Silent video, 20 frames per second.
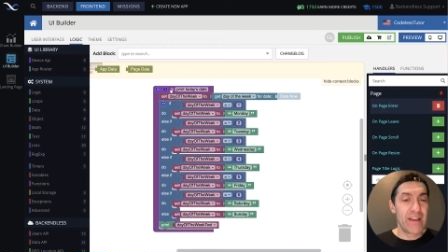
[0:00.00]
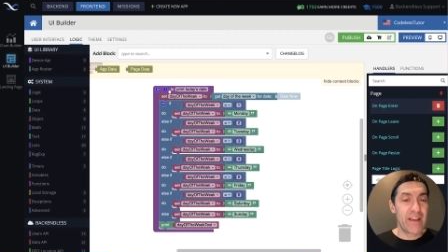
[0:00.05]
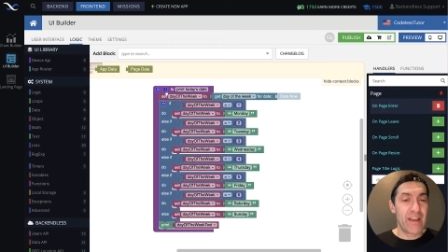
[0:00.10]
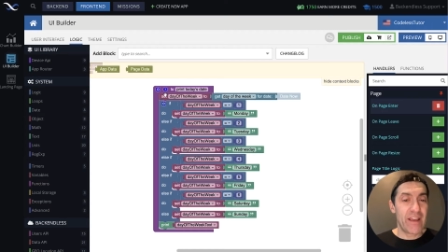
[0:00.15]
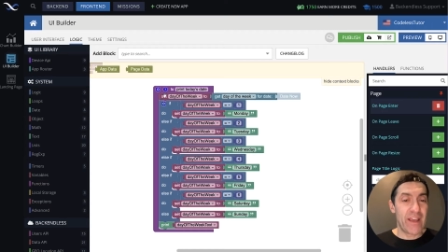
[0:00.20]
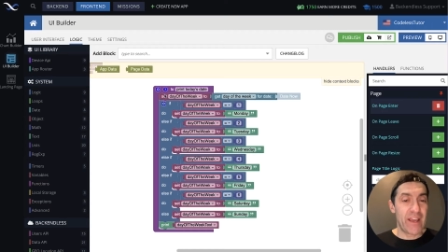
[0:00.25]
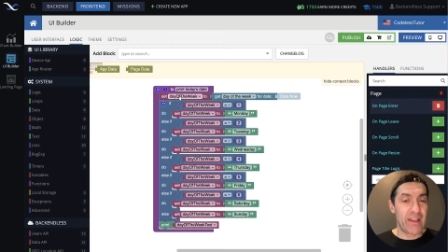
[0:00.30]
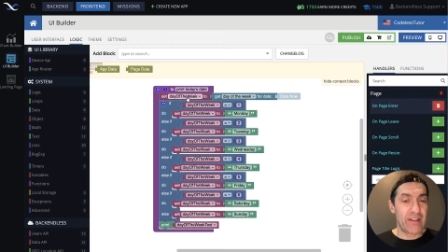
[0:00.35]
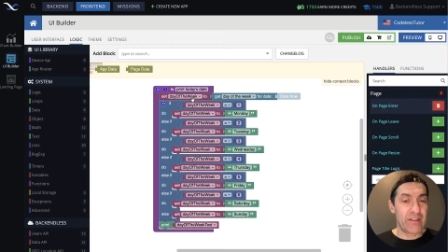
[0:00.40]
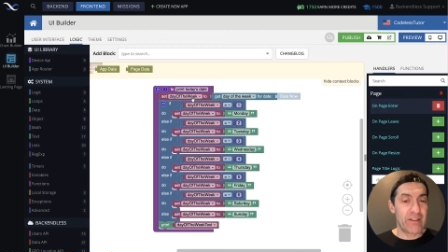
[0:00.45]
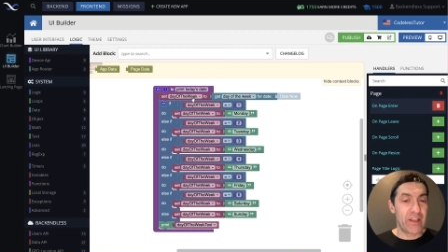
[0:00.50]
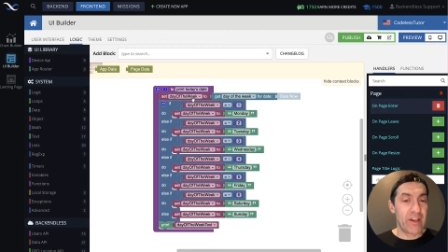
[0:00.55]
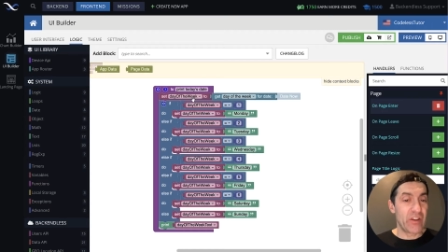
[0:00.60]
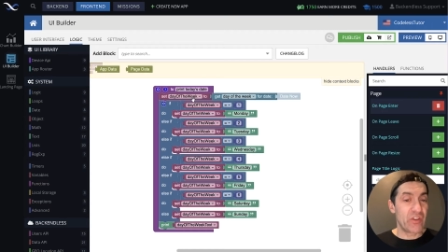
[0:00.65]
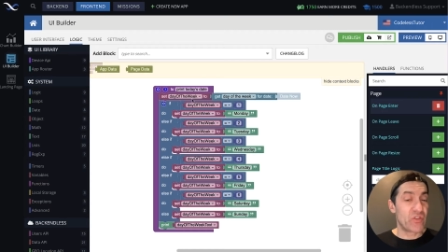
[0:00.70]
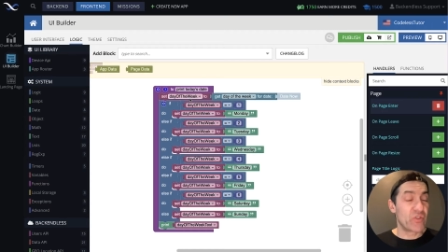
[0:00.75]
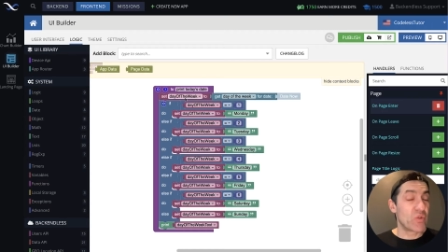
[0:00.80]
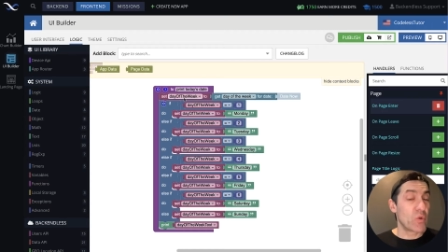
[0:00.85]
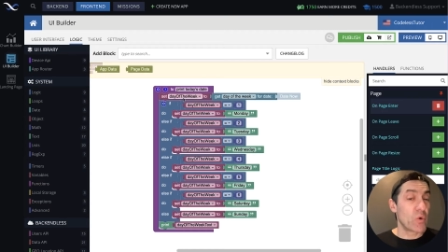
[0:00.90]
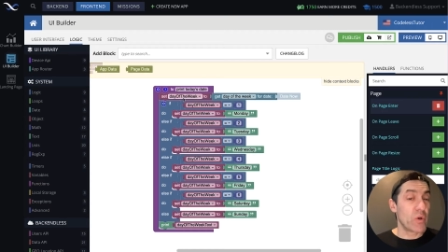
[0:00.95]
And it is
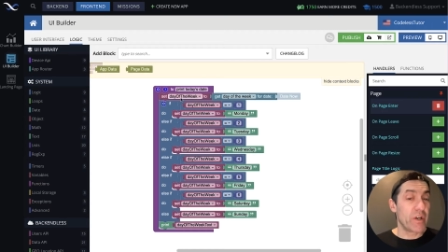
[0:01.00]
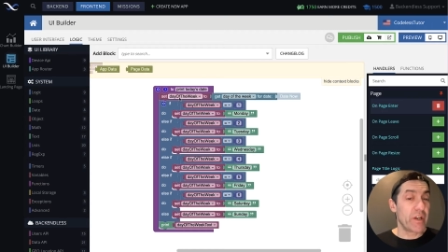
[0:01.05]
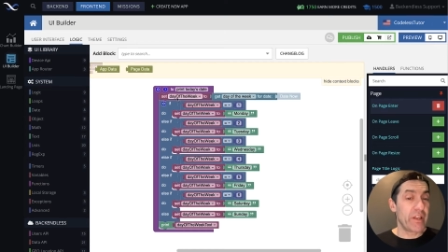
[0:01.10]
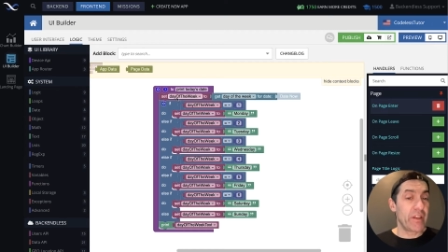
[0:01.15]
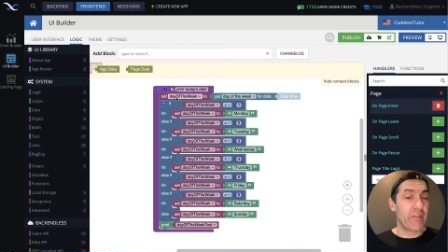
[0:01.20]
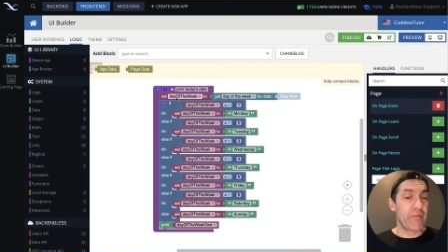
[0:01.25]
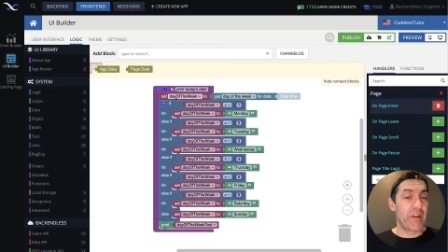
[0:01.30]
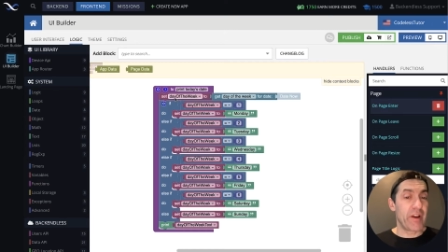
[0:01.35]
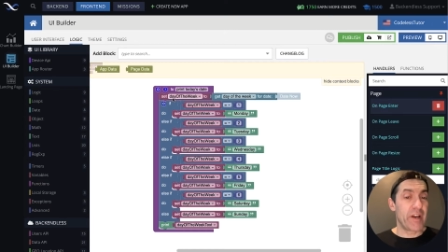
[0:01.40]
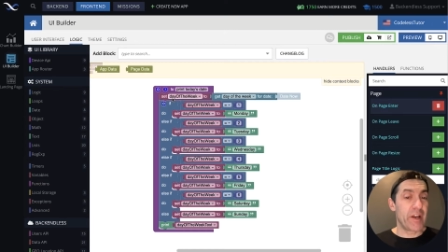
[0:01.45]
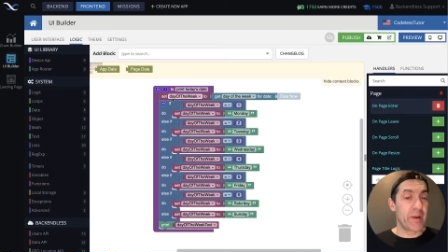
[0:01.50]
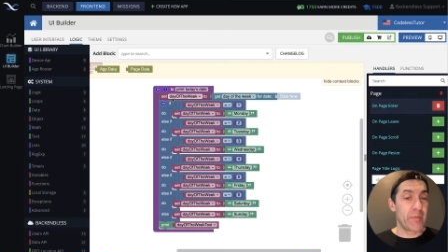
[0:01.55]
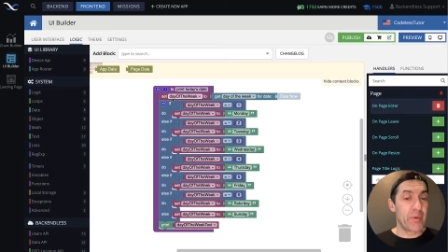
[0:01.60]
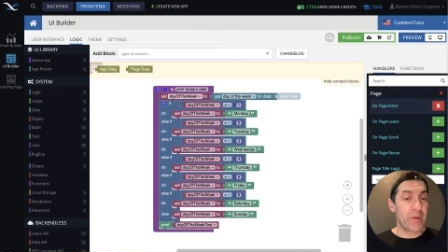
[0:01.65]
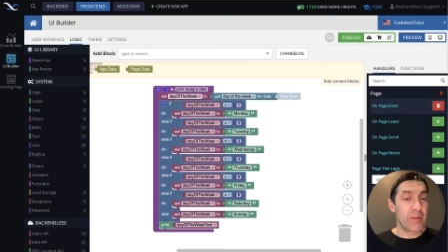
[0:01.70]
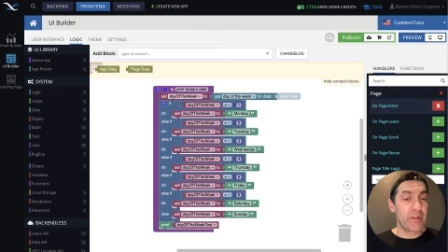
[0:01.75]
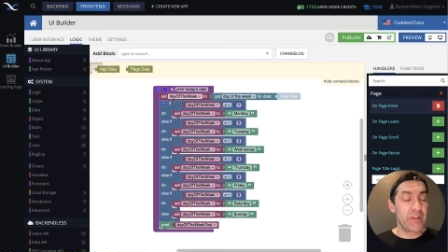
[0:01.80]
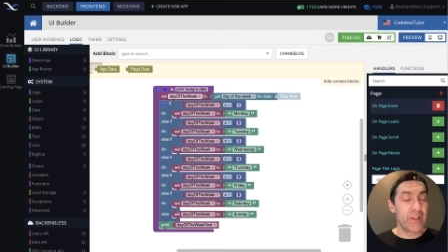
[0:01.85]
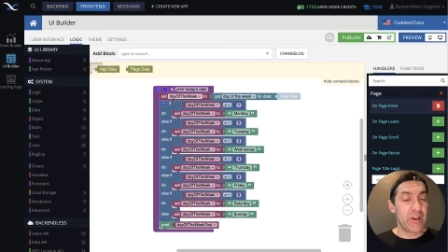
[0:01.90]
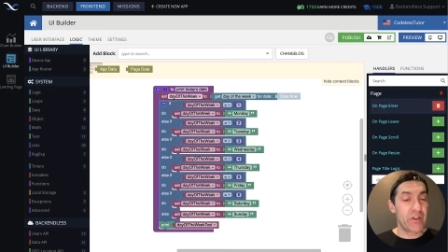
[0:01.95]
stored in a variable
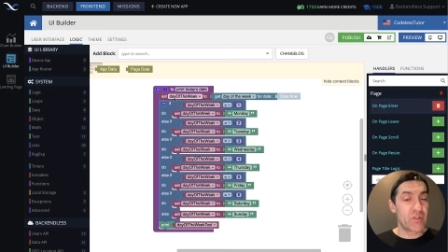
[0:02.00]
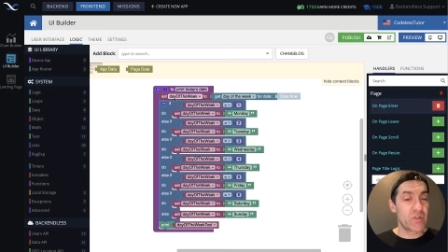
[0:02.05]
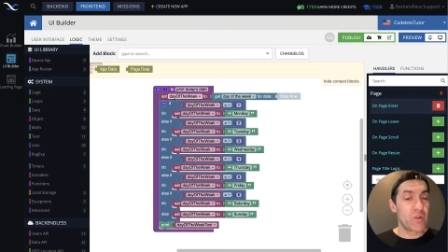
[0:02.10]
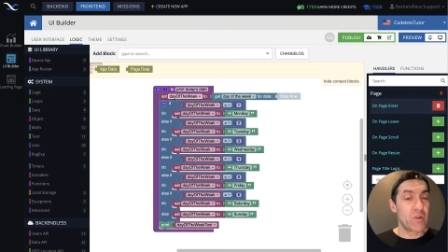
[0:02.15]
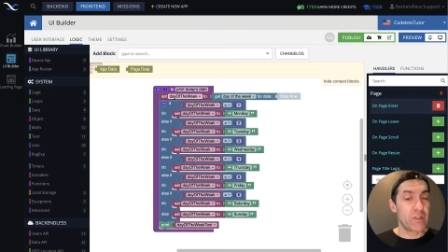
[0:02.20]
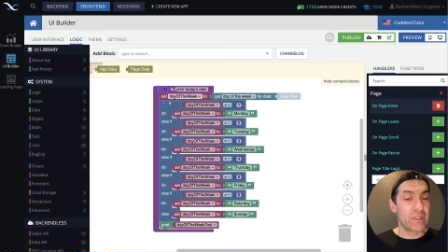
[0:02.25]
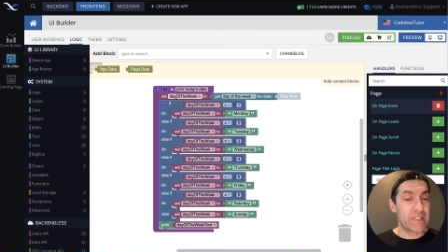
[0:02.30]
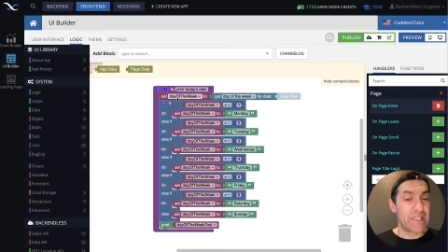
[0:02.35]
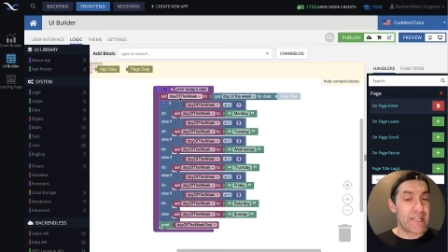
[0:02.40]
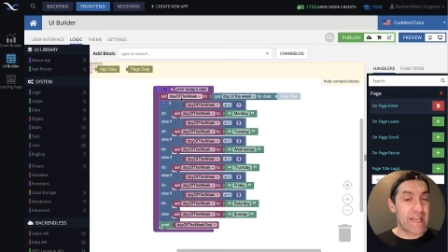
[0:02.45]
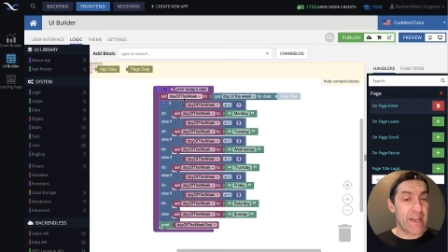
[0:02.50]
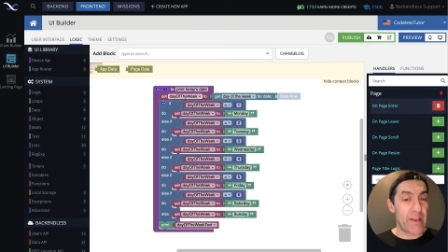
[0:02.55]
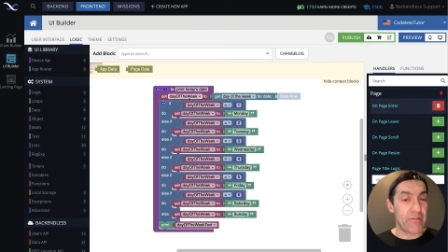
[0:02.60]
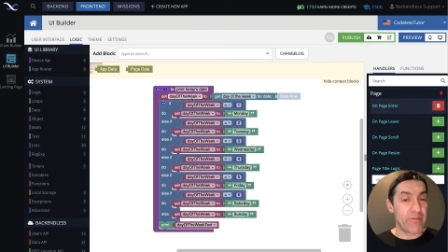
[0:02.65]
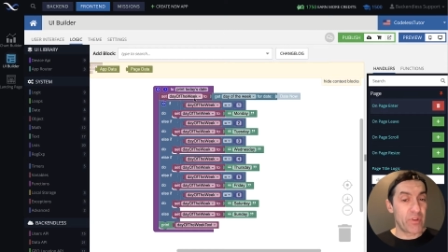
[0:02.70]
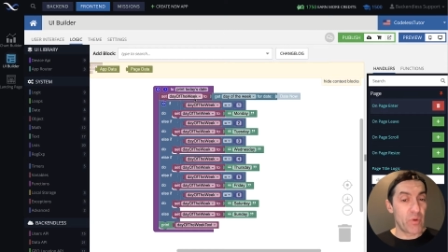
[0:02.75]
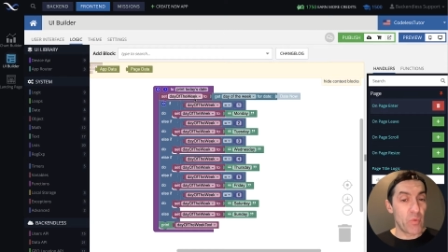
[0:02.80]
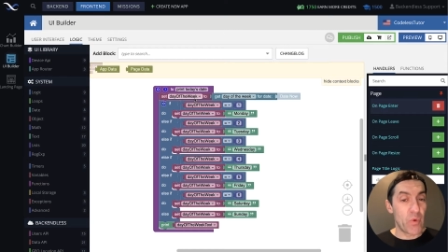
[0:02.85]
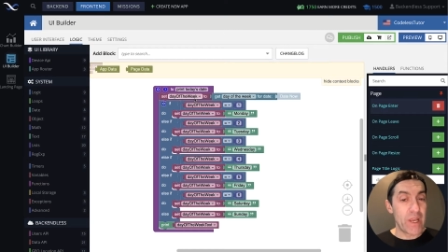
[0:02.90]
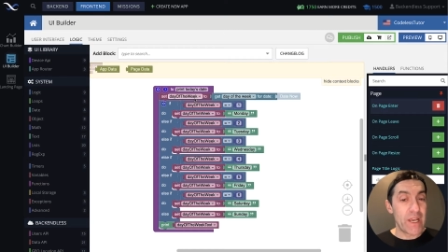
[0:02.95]
that is called day of
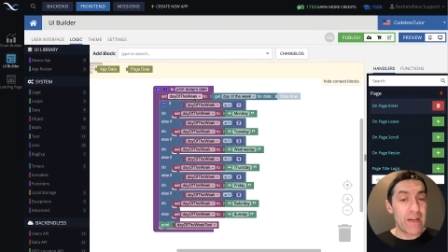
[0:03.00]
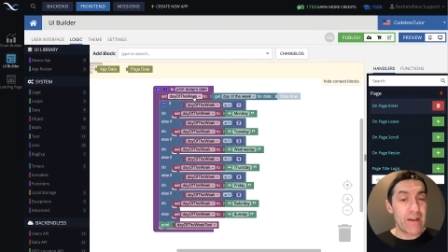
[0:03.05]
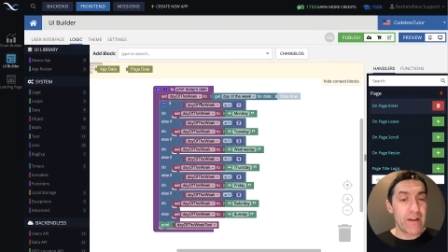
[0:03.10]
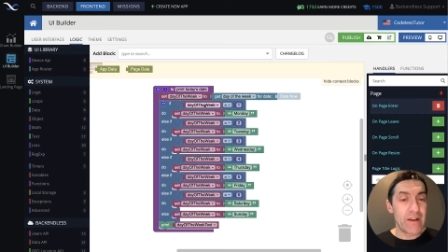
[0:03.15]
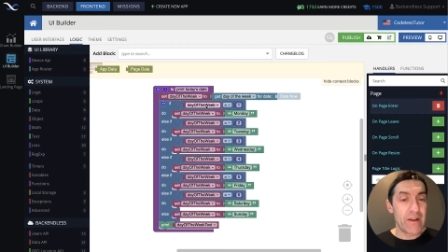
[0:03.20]
the week.